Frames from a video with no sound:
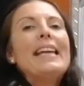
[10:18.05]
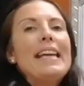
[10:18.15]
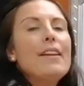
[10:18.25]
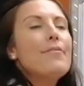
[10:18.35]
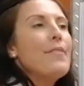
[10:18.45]

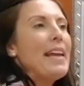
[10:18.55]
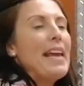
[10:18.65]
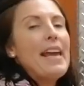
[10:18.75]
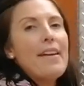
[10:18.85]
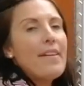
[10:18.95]
If
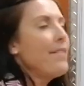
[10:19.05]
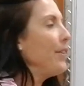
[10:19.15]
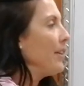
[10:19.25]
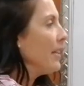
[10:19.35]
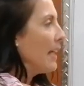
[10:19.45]

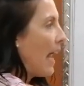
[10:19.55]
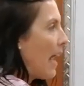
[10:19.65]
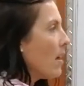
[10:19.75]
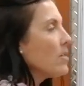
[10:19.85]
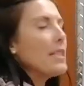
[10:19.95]
everything
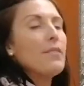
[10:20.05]
else,